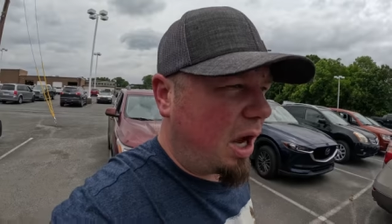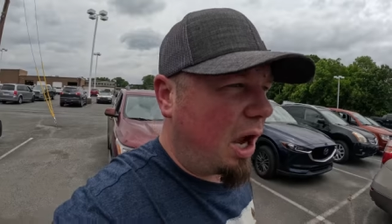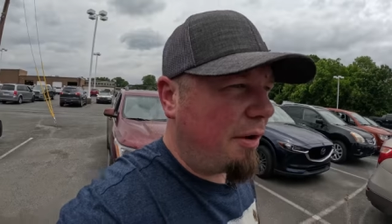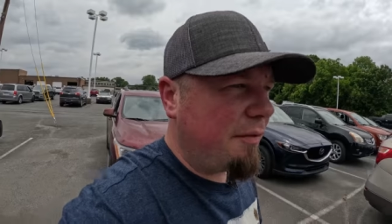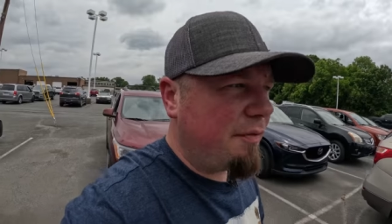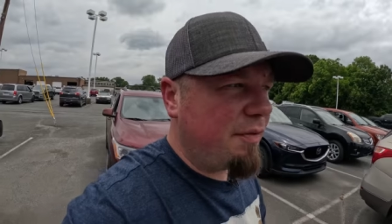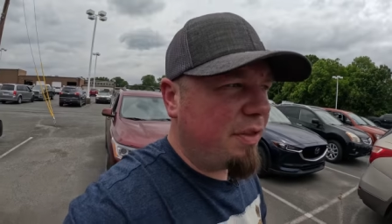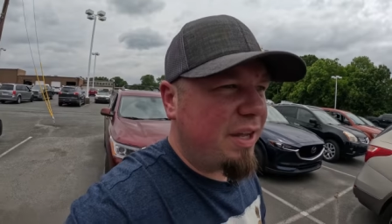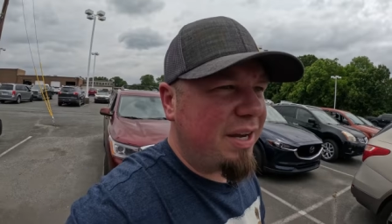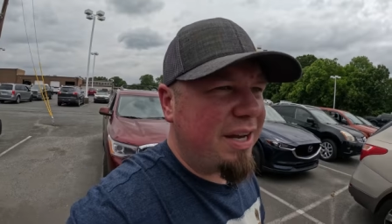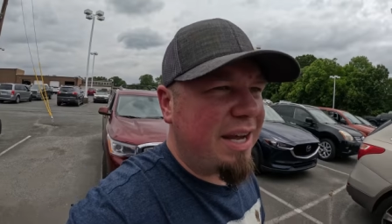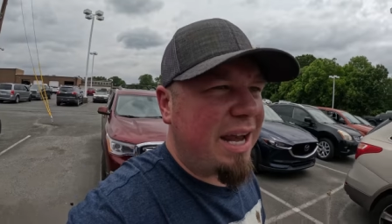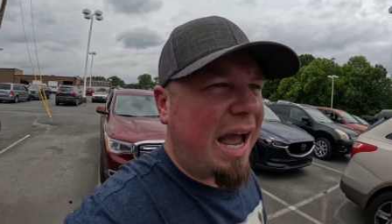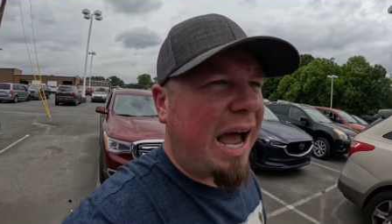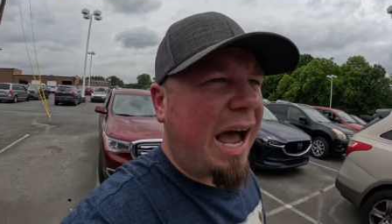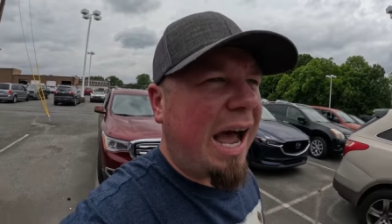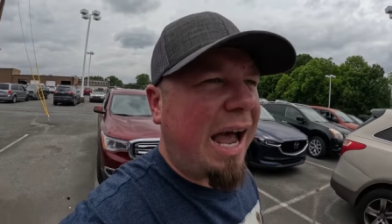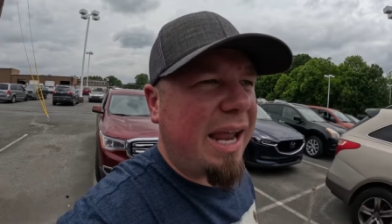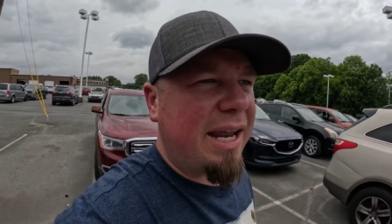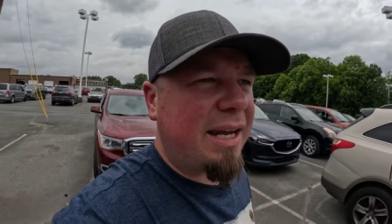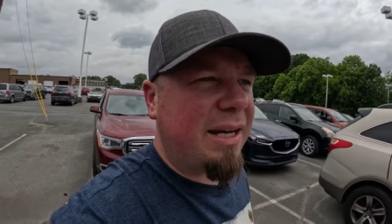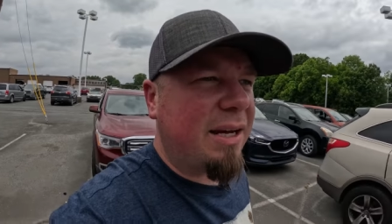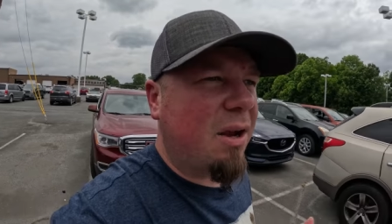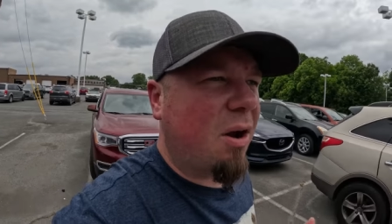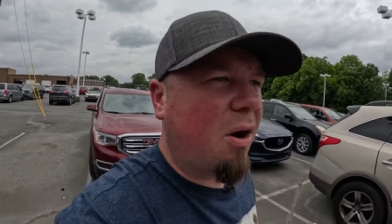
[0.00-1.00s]
Of the
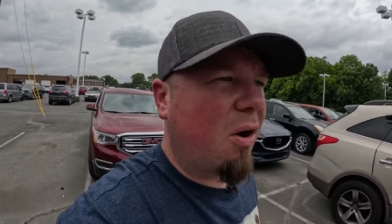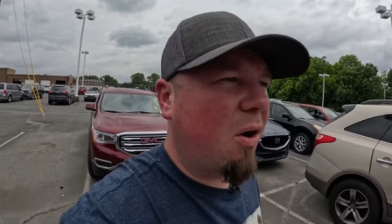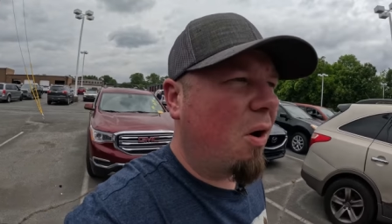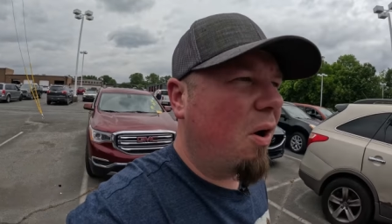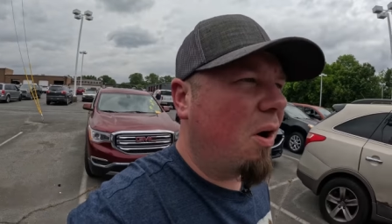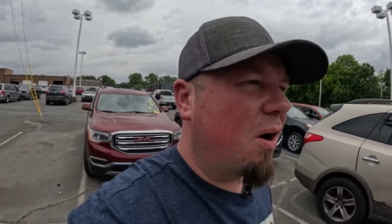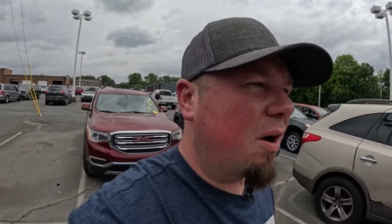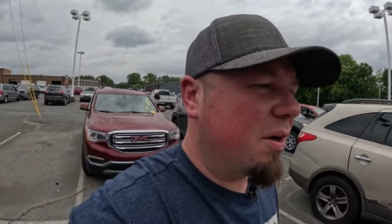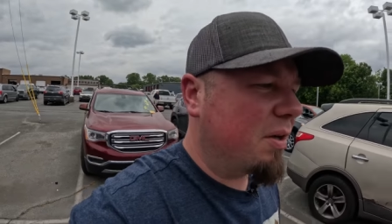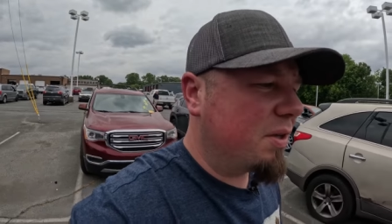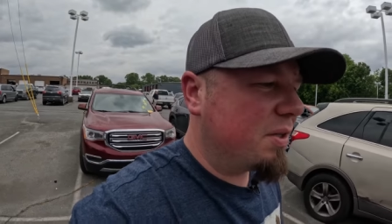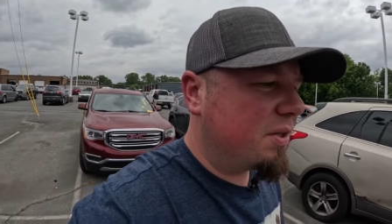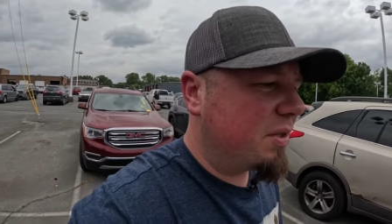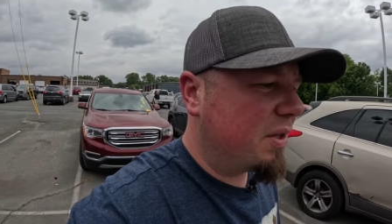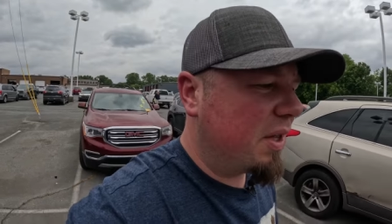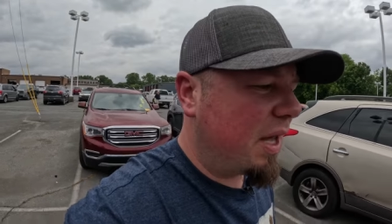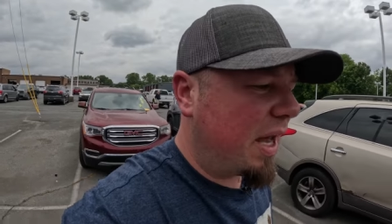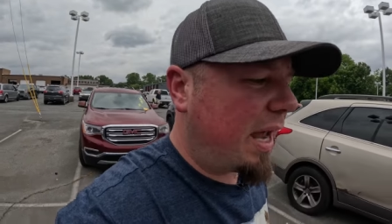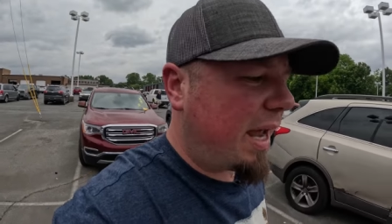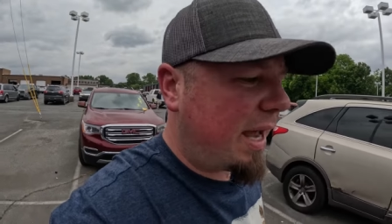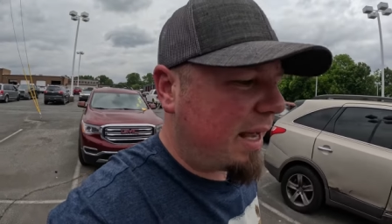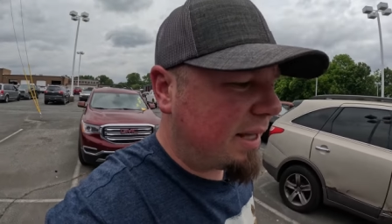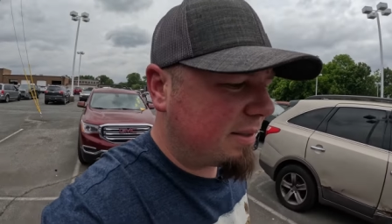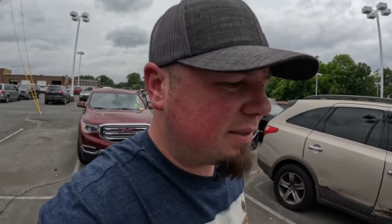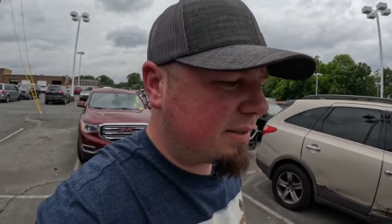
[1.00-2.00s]
nine cars
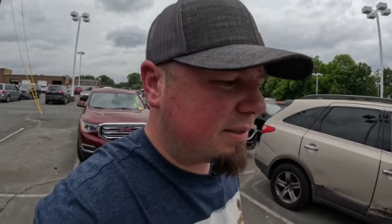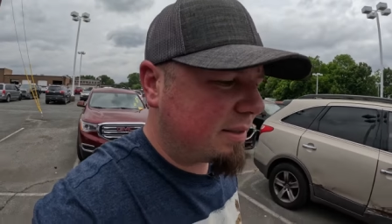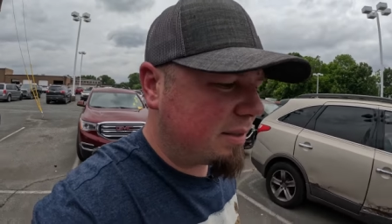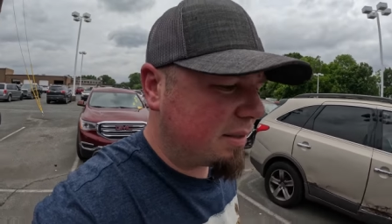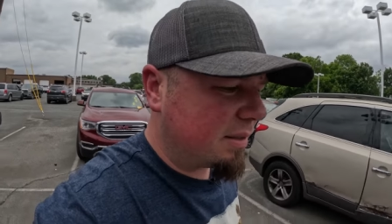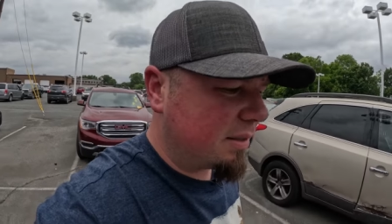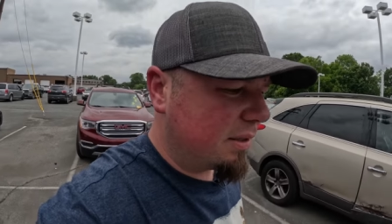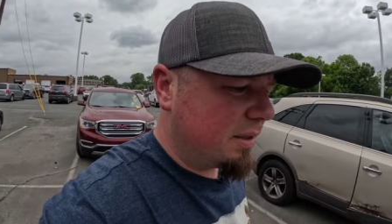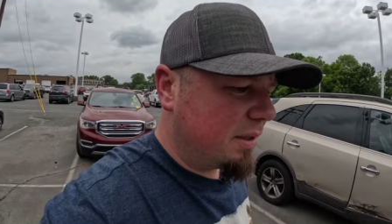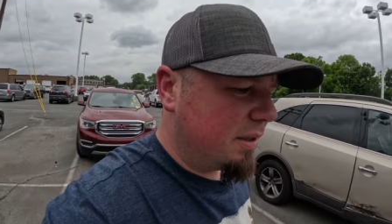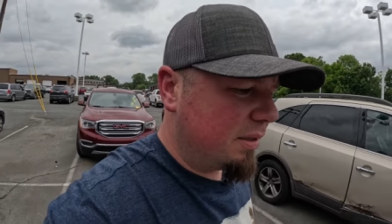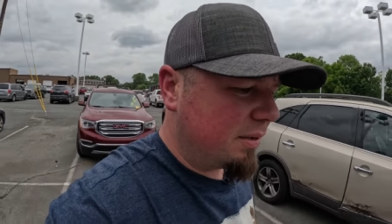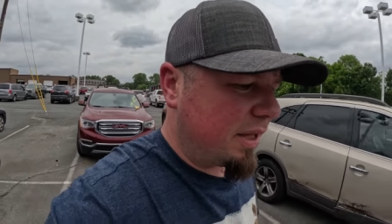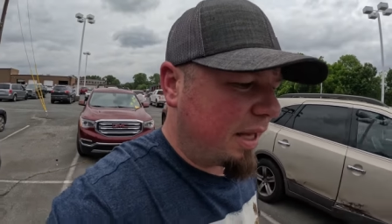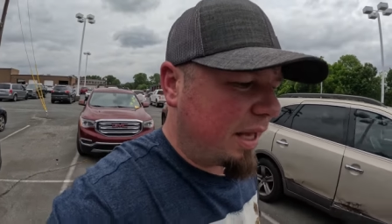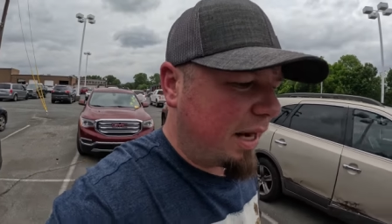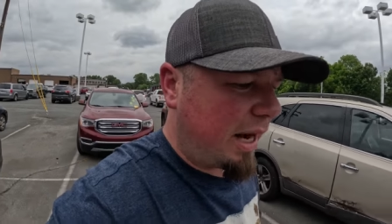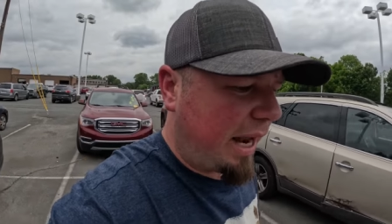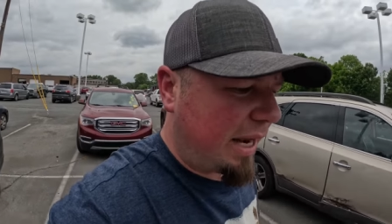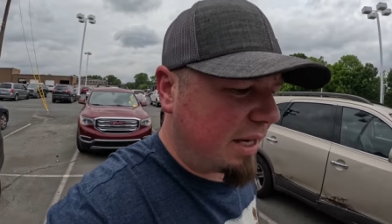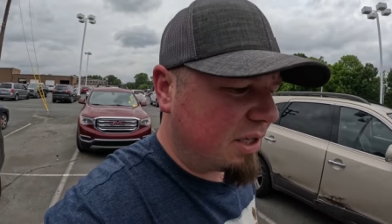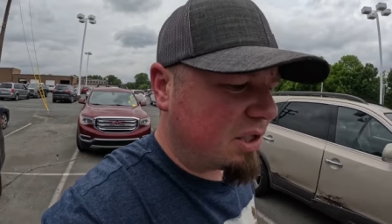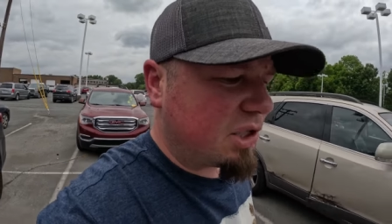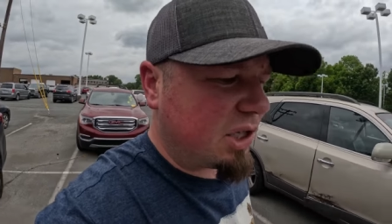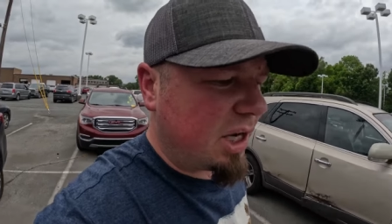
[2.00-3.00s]
that, that
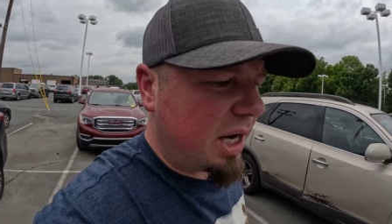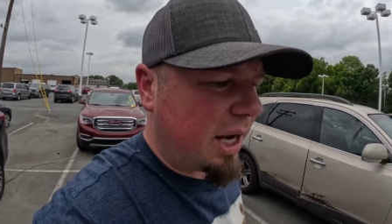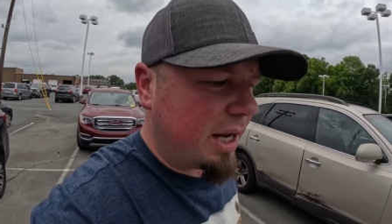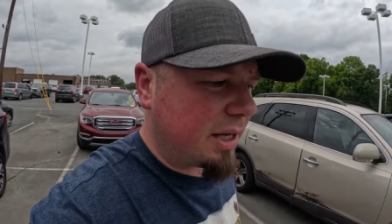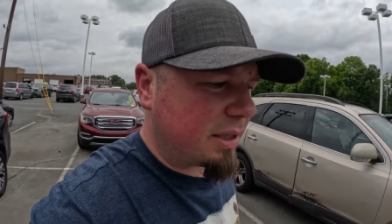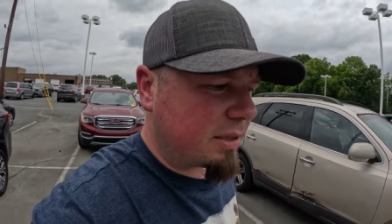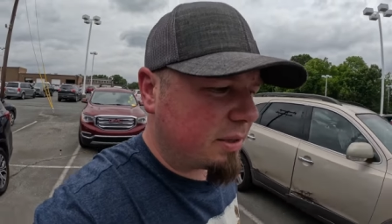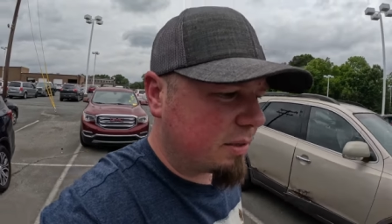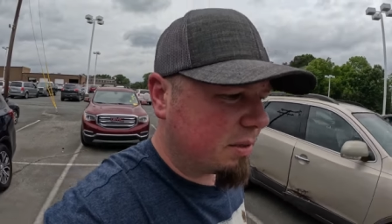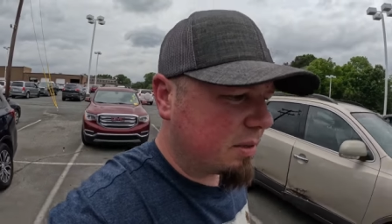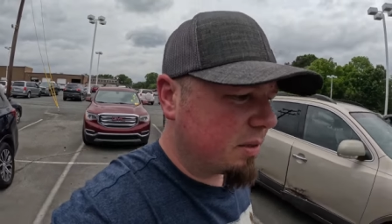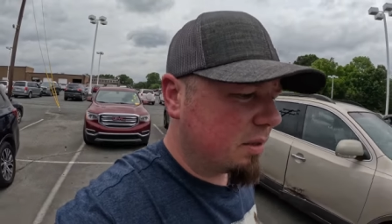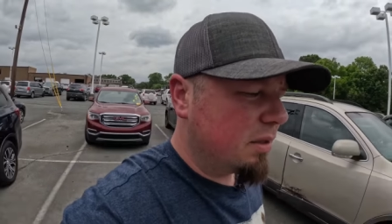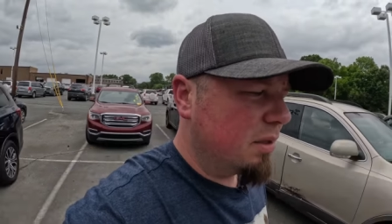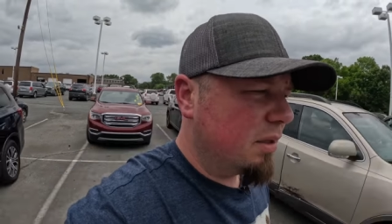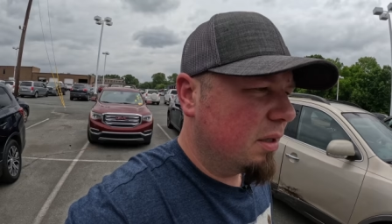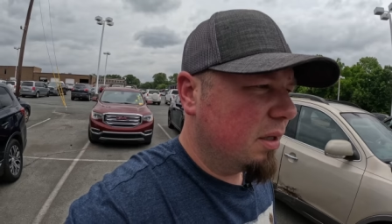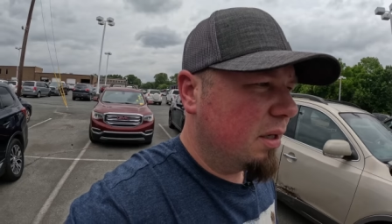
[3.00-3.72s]
I checked,